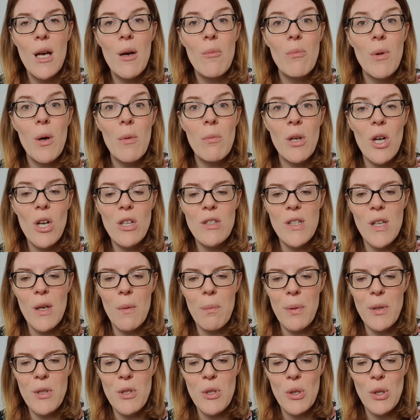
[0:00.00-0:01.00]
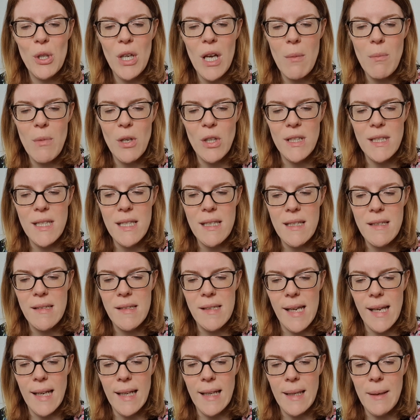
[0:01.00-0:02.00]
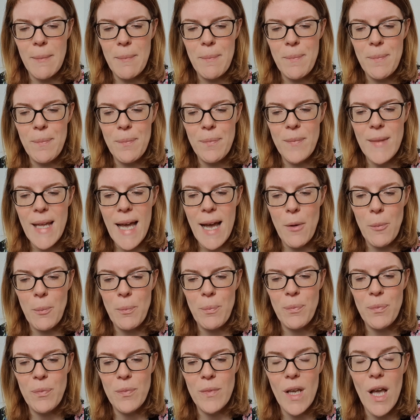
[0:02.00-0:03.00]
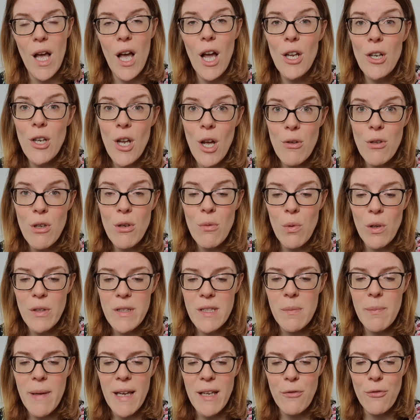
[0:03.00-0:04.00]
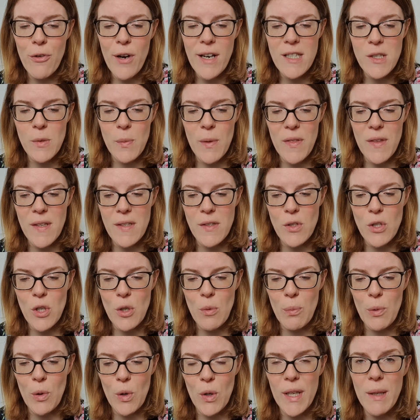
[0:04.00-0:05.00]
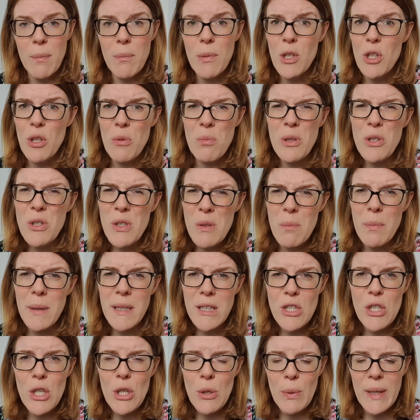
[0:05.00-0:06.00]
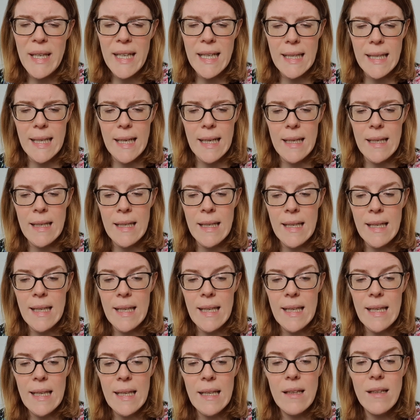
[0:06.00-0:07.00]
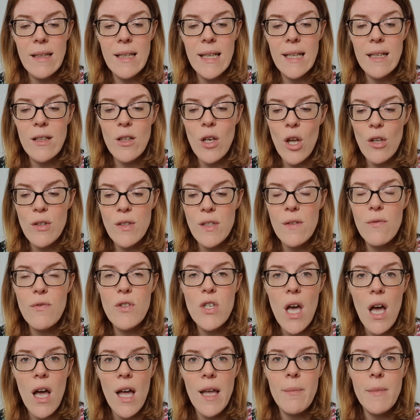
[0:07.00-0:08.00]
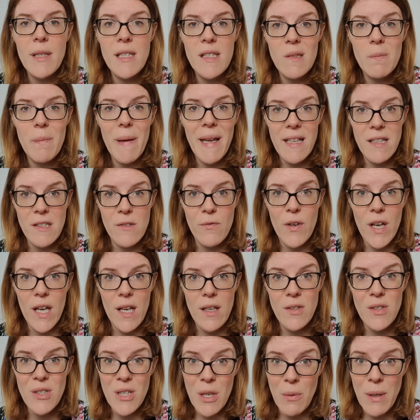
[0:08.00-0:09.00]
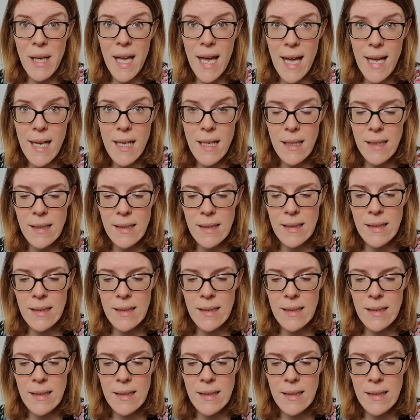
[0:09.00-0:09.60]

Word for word: Mum got up and took her mug to the sink. Now, I know you want to make friends with this new boy, but you mustn't be too eager. He'll need lots of time and space first, okay?